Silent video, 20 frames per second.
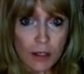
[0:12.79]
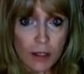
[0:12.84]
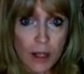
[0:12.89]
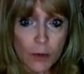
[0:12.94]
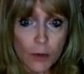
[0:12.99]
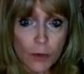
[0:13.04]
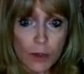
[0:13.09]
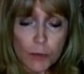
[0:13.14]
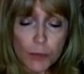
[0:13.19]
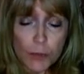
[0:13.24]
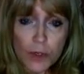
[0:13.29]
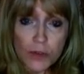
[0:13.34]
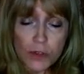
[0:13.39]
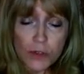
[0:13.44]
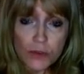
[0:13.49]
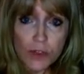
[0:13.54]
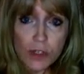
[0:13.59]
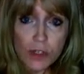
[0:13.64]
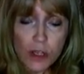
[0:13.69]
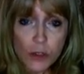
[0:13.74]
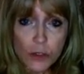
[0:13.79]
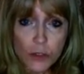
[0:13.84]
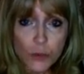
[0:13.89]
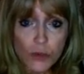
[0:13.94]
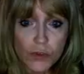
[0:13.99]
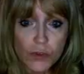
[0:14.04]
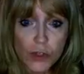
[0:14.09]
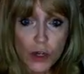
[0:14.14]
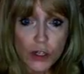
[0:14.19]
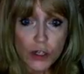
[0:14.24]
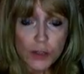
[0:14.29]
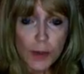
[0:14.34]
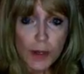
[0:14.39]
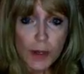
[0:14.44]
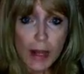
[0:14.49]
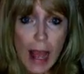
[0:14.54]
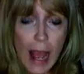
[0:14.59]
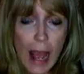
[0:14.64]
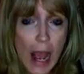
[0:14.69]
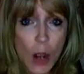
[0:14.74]
Now, in previous videos, we talked
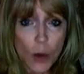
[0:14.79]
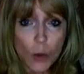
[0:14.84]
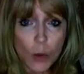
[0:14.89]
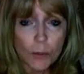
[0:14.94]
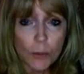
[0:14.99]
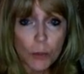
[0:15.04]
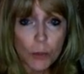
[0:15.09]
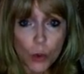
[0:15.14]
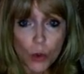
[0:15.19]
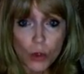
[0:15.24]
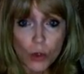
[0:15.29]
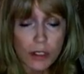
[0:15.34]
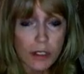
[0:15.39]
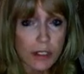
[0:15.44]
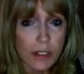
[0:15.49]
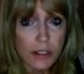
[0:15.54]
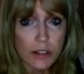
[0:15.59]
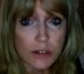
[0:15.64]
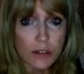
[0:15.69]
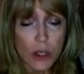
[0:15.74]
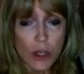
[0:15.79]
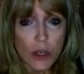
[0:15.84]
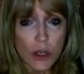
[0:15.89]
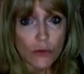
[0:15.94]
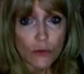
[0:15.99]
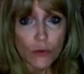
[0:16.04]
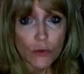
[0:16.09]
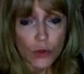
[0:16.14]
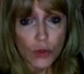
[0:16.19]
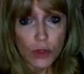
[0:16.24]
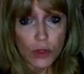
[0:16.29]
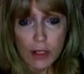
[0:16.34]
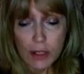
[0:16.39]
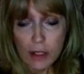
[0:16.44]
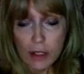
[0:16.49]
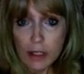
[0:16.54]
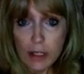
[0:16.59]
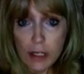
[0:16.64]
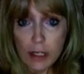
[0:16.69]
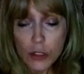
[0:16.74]
about how important it is for the
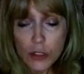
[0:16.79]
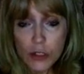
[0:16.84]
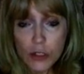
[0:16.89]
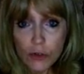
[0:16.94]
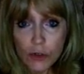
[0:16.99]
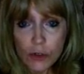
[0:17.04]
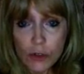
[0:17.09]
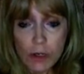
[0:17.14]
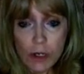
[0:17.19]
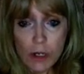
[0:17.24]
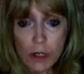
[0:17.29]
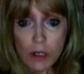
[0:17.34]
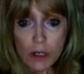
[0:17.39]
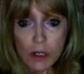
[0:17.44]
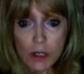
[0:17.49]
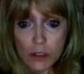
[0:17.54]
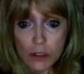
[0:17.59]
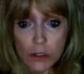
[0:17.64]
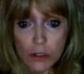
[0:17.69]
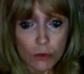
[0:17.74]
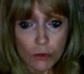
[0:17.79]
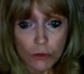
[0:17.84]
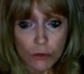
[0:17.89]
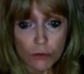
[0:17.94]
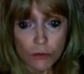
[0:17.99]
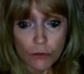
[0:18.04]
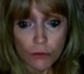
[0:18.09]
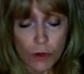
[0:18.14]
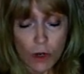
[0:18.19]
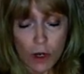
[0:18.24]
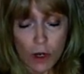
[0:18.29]
caregiver to,